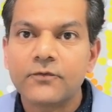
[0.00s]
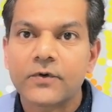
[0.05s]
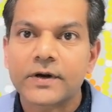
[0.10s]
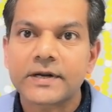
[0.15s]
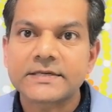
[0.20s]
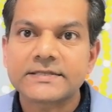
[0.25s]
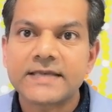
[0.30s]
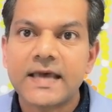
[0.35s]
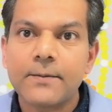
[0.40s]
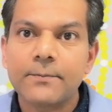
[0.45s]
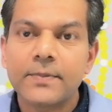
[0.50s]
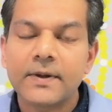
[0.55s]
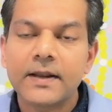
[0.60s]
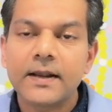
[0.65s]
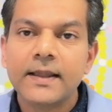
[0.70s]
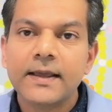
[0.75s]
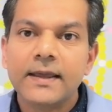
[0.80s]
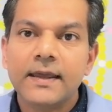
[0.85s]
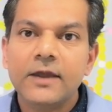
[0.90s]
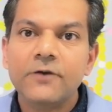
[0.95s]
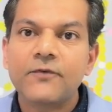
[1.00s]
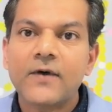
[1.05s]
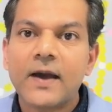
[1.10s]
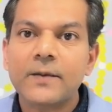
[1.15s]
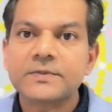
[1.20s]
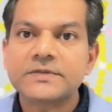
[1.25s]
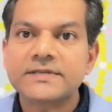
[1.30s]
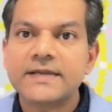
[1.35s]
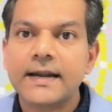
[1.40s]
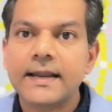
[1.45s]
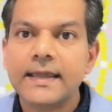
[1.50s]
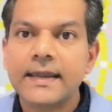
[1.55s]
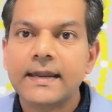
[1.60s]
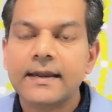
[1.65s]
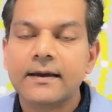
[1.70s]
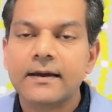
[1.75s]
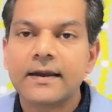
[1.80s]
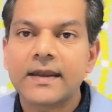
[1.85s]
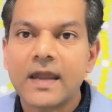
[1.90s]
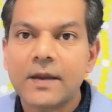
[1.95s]
For example, if I'm
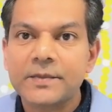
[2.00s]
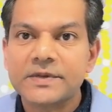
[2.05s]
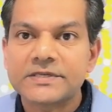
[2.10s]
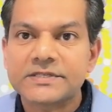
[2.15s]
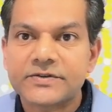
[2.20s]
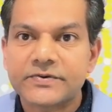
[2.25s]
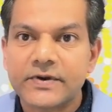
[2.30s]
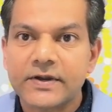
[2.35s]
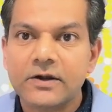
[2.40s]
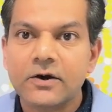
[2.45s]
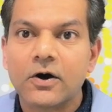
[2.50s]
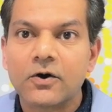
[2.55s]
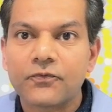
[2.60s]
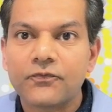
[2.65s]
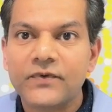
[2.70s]
studying chemistry or